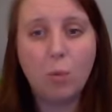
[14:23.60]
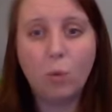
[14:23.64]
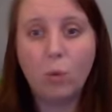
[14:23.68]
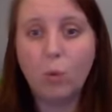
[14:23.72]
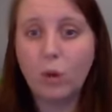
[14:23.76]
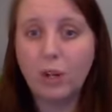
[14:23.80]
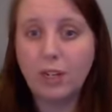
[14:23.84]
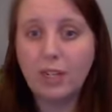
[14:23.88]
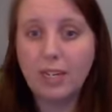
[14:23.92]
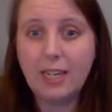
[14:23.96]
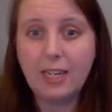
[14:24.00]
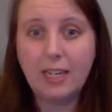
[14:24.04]

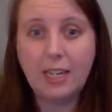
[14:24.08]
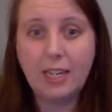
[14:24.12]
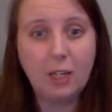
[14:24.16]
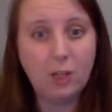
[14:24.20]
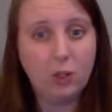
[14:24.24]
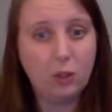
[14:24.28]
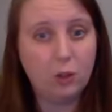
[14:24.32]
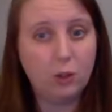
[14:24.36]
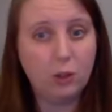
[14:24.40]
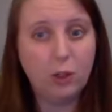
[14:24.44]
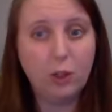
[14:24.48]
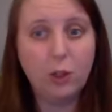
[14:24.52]
working
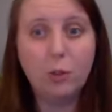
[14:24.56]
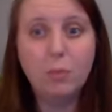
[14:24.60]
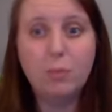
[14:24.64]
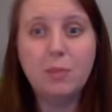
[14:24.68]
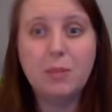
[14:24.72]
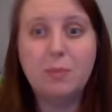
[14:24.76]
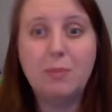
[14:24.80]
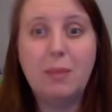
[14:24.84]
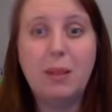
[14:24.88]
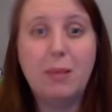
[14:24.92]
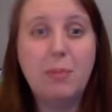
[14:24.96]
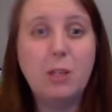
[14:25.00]
in
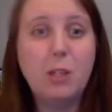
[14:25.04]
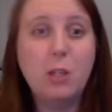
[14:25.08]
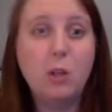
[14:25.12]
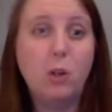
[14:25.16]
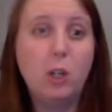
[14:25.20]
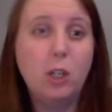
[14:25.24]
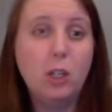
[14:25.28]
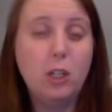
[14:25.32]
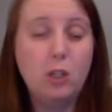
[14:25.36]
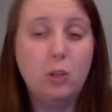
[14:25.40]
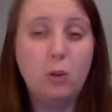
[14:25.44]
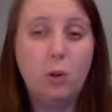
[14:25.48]
groups. Maybe you
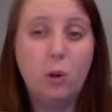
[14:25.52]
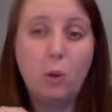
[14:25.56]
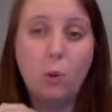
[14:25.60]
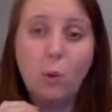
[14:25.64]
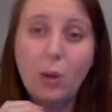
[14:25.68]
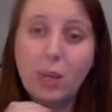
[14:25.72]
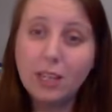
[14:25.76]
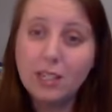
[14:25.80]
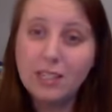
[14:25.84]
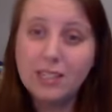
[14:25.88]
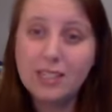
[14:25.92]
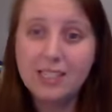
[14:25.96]
could do a
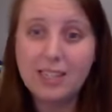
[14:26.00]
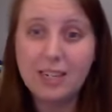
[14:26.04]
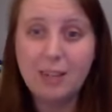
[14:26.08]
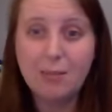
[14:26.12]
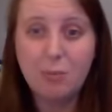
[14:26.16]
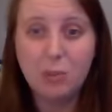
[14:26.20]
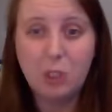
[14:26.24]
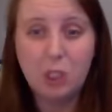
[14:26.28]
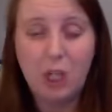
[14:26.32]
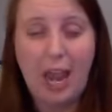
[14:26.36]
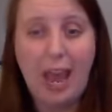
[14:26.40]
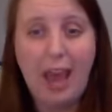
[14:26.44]
quick
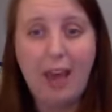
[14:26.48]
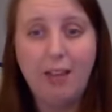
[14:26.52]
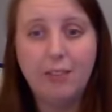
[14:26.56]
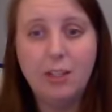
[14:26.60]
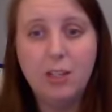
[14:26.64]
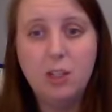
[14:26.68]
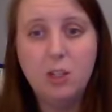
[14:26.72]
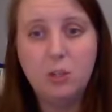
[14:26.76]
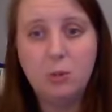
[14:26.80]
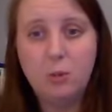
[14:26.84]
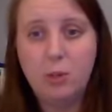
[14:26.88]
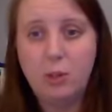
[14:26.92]
STEM
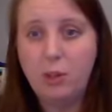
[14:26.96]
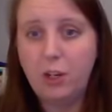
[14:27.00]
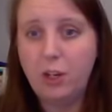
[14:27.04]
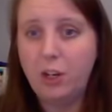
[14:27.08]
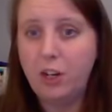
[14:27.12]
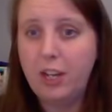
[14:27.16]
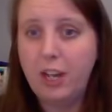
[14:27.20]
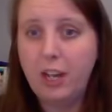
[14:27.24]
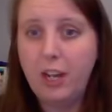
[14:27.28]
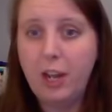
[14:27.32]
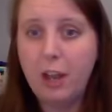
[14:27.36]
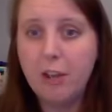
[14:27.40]
challenge with
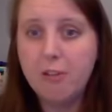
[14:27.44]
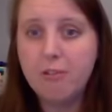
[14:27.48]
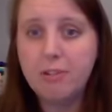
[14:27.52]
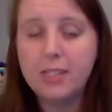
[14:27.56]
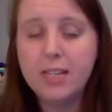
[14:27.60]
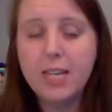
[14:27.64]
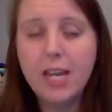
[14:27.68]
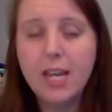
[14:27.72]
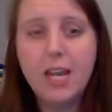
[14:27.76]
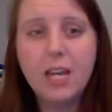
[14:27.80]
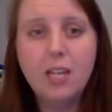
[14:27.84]
your kiddos